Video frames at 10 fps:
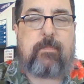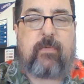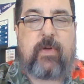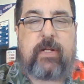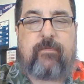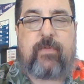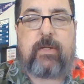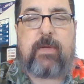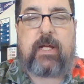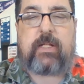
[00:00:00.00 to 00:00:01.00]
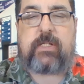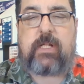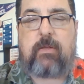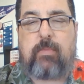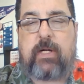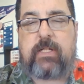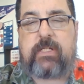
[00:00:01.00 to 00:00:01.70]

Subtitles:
providing feedback, and celebrating